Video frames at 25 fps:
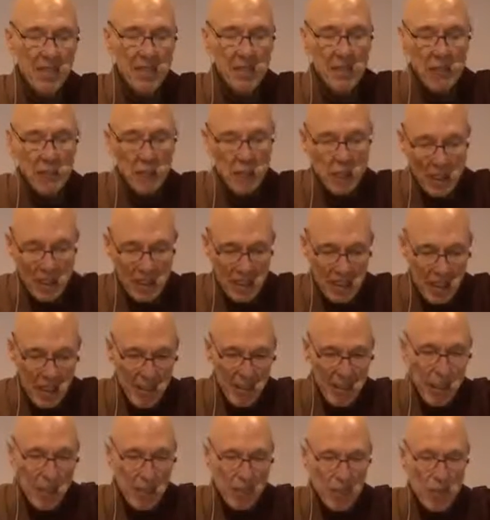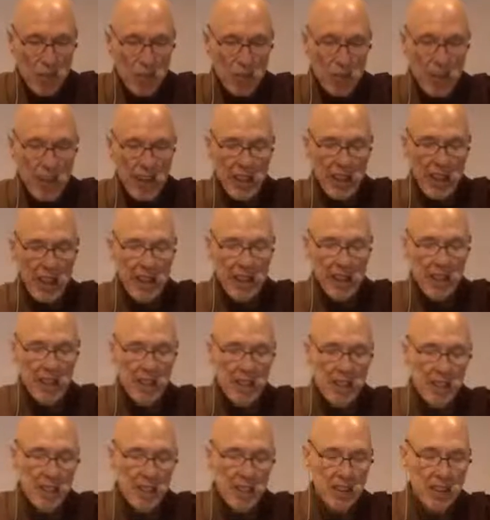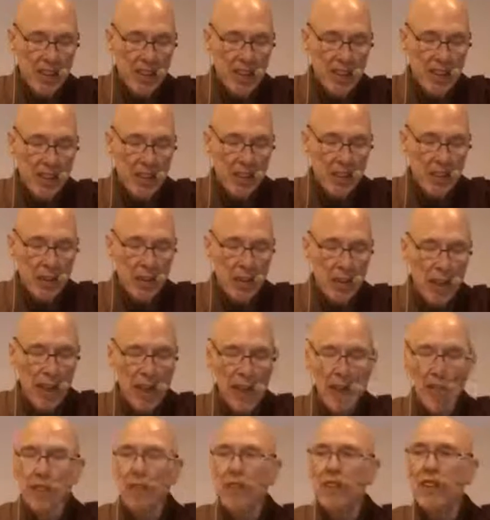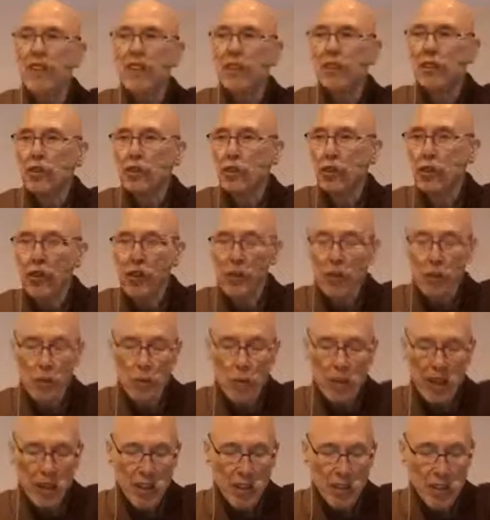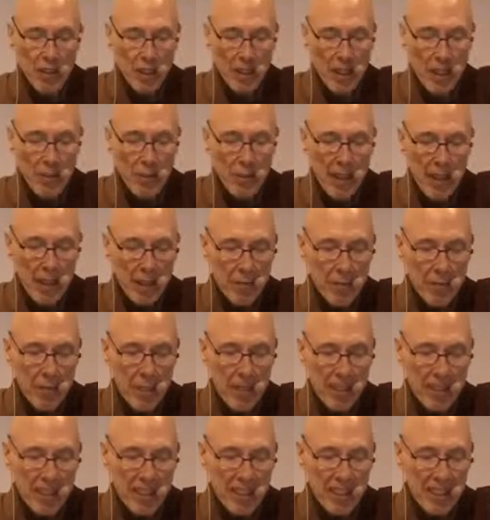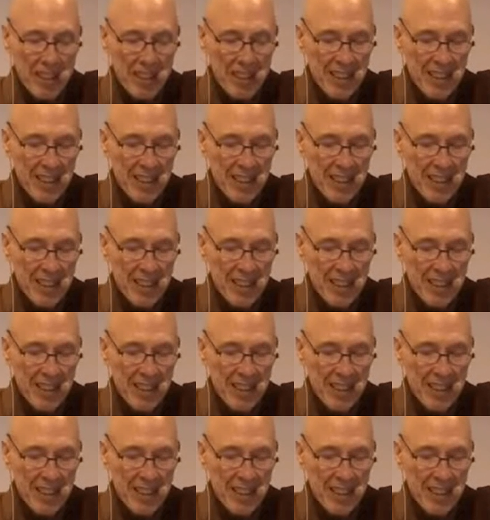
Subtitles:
You can give up the training, return to the low life, enjoy the wealth, and make merit."